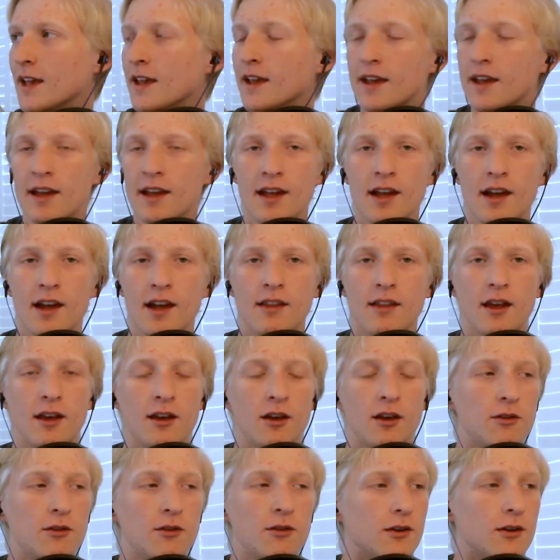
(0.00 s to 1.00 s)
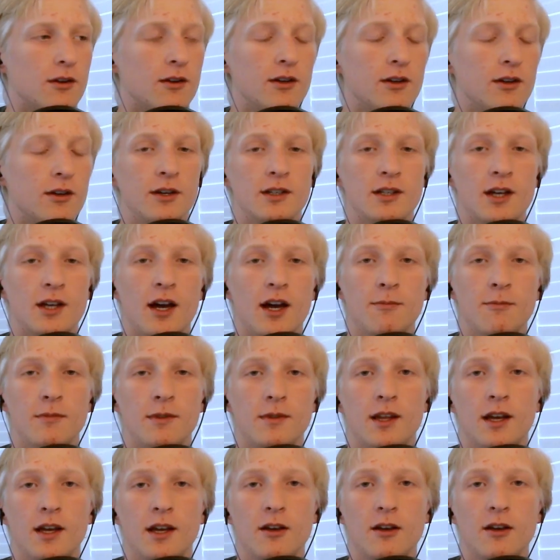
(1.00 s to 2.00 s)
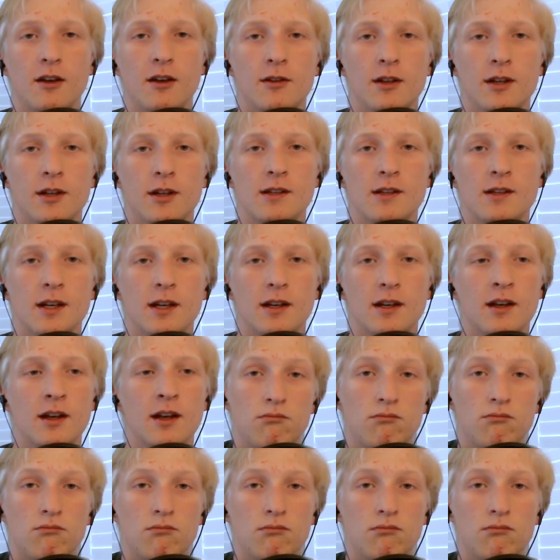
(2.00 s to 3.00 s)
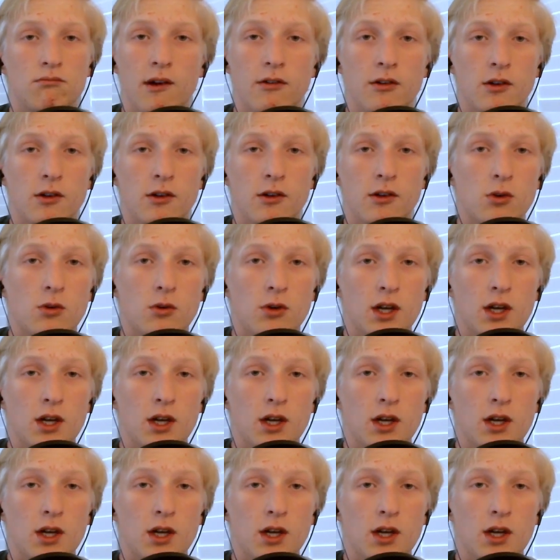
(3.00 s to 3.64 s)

Yeah, thank you for your time and thank you for listening. Everything's going great.